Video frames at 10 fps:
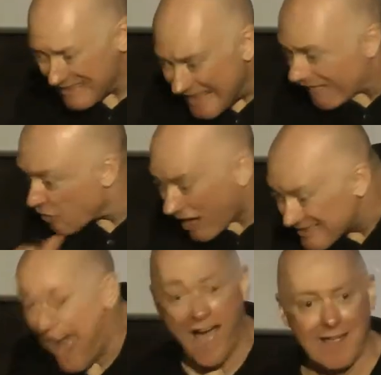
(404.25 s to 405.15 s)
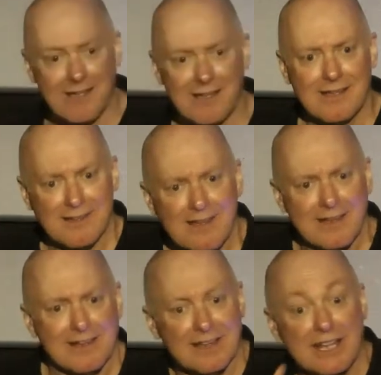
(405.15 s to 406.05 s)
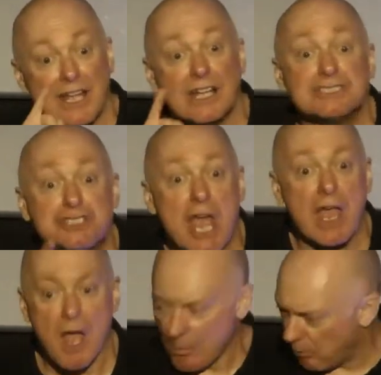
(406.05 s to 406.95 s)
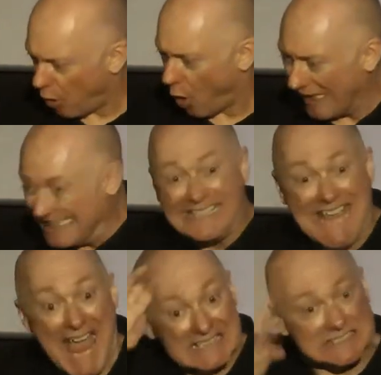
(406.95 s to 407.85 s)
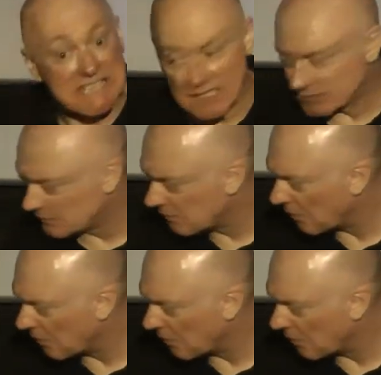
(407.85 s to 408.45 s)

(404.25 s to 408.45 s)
In other words, Jacob looks at his 10 sons, his 11